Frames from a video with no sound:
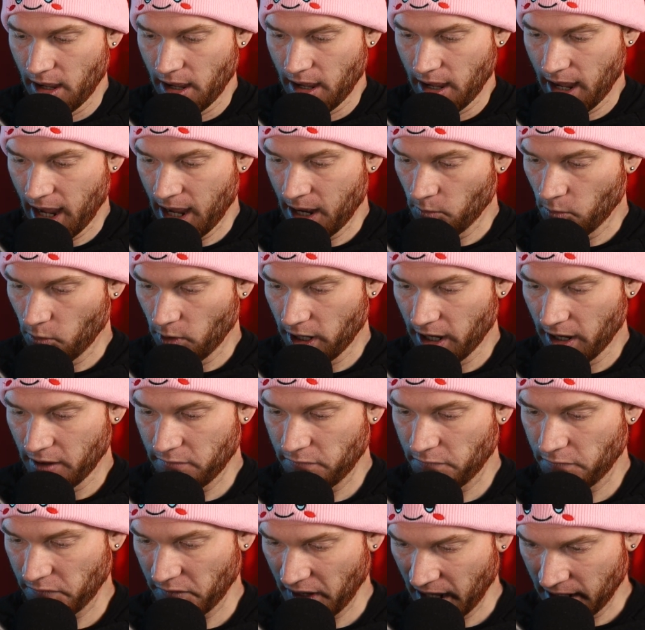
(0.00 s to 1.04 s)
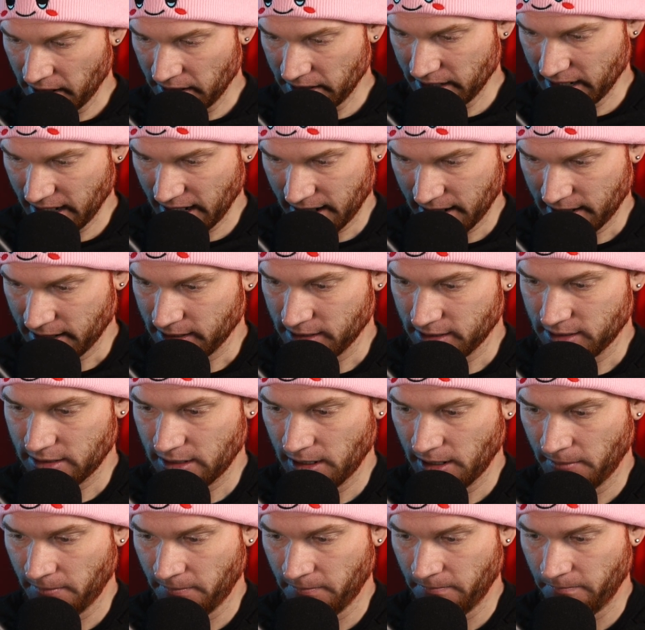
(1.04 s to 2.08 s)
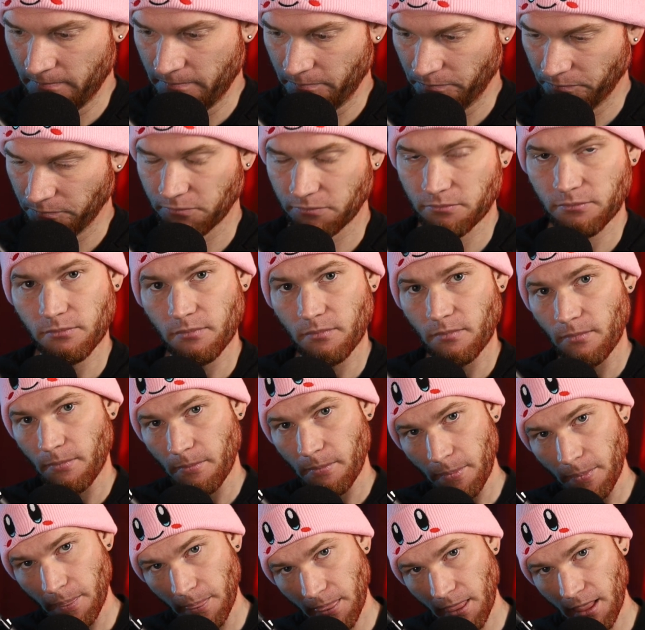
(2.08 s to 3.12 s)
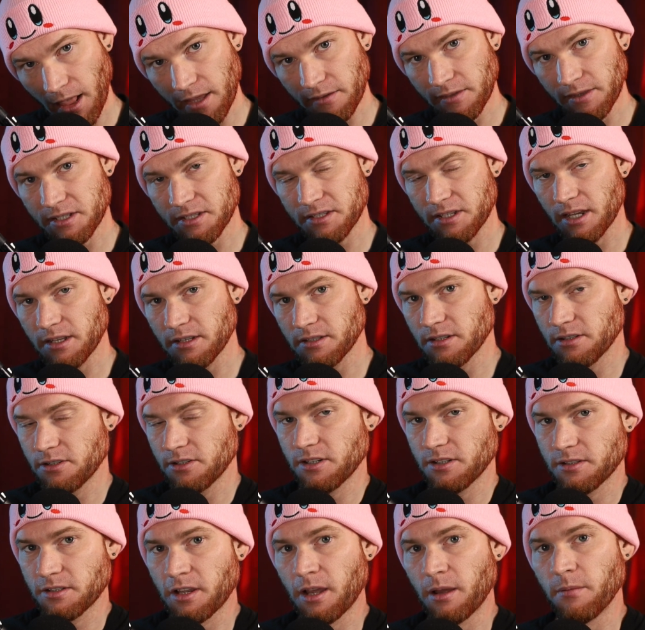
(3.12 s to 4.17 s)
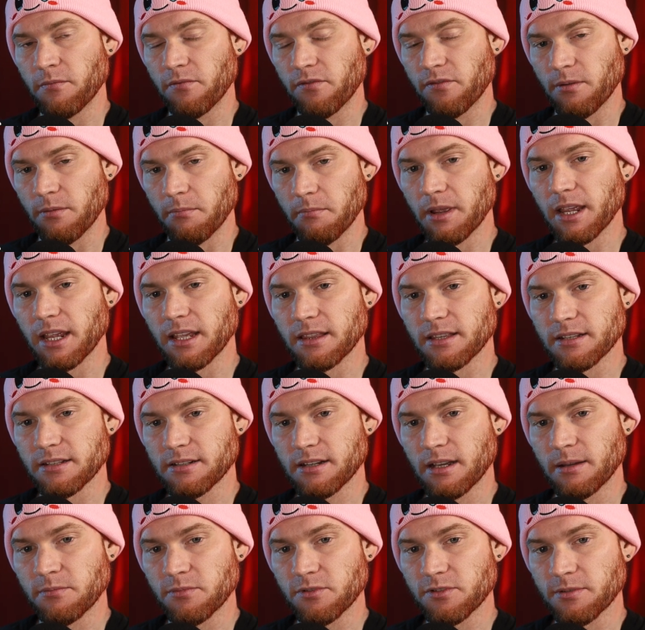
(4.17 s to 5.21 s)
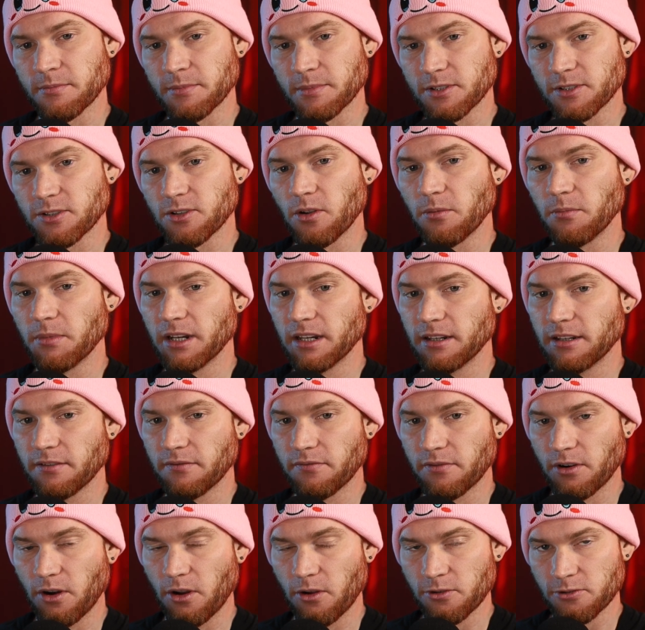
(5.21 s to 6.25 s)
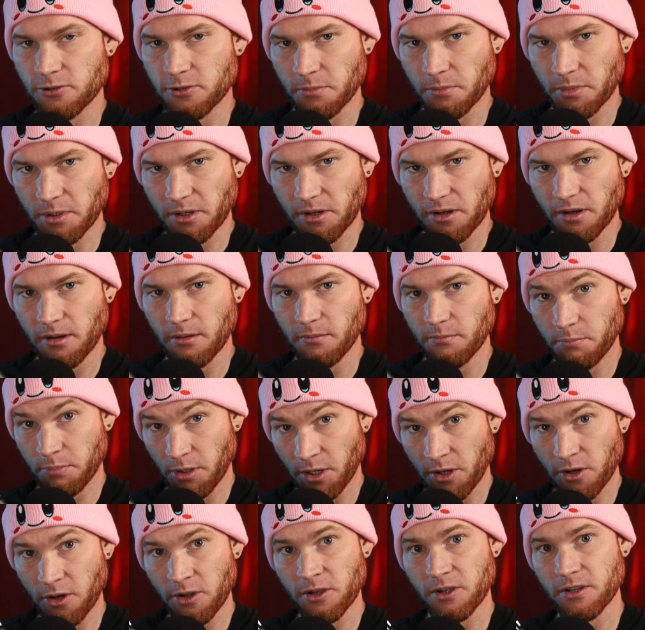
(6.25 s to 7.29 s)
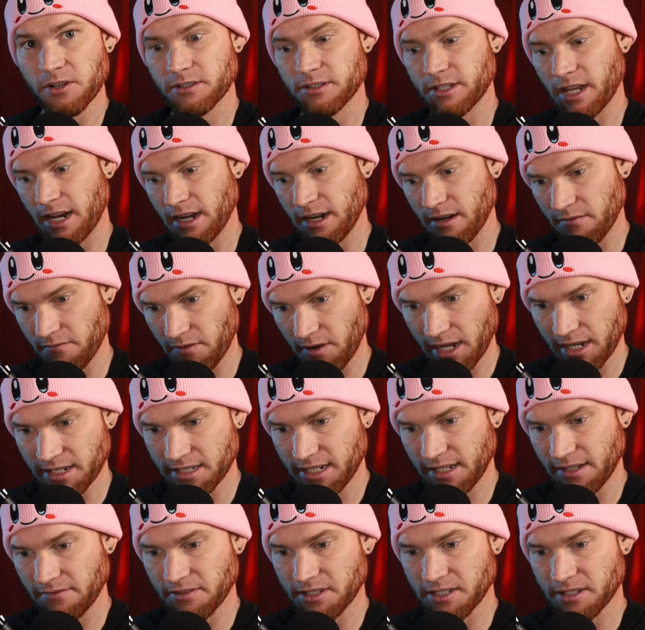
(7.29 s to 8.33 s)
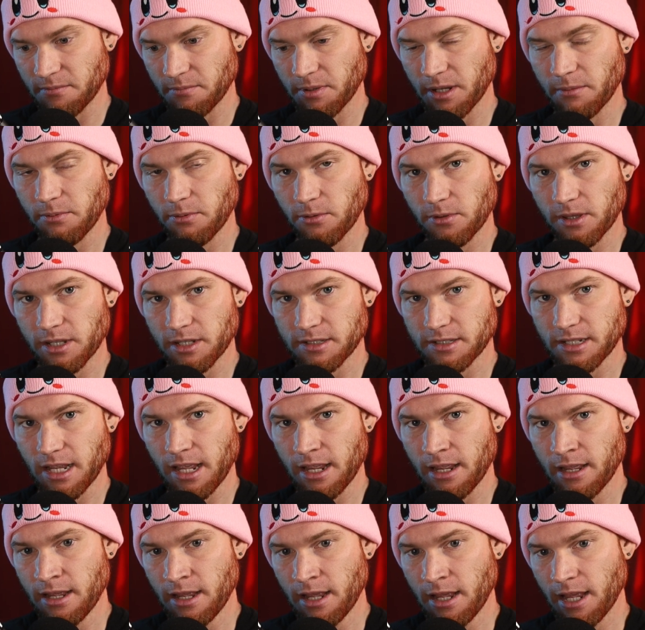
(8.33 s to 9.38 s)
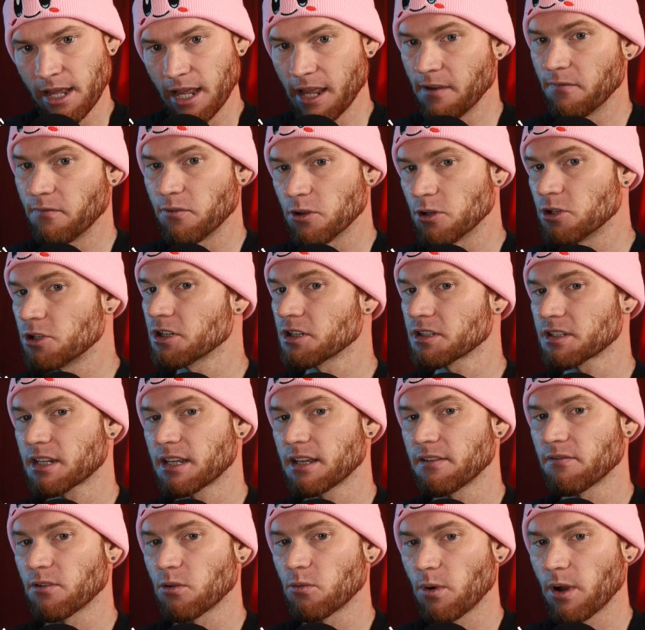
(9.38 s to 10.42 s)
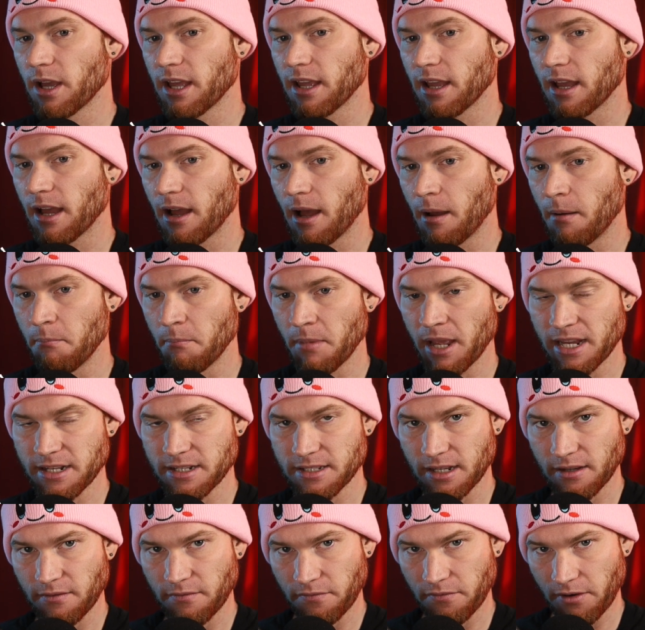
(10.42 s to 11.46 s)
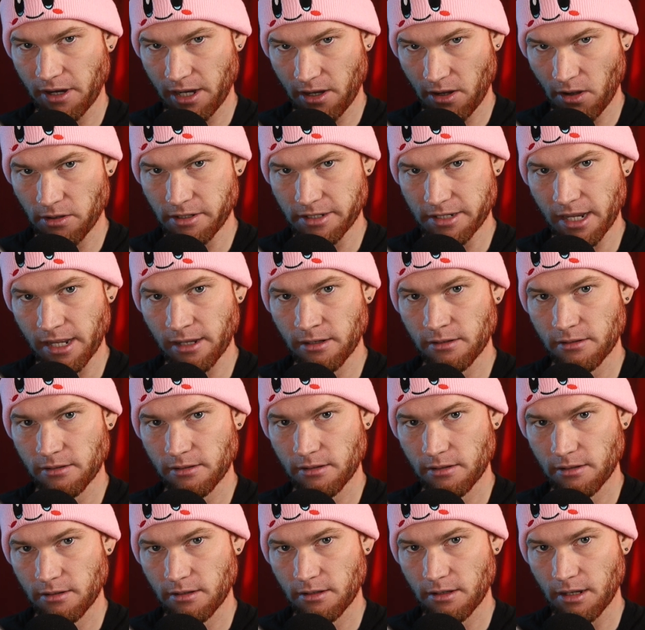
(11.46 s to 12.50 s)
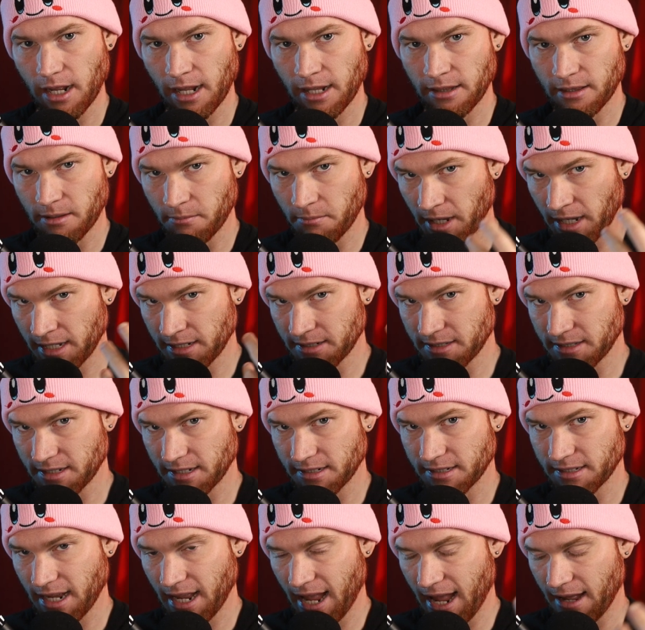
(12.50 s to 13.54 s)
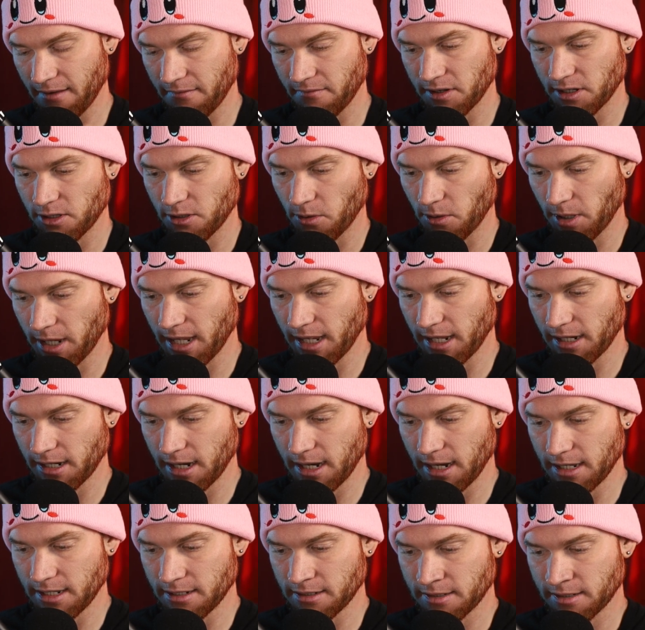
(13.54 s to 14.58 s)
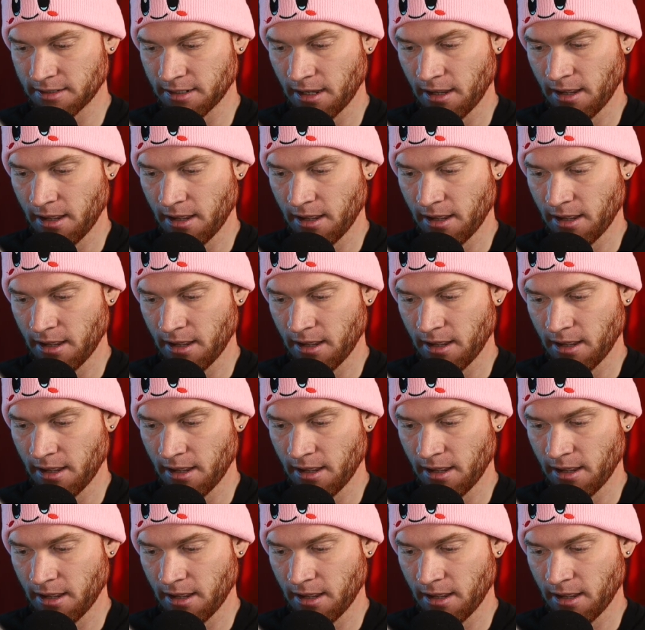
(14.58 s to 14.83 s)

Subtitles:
And what I've found is, and this doesn't just come from me, this comes from so many different entrepreneurs and advice givers and people that say, if you just give away amazing free content, and the mindset to have in your head is,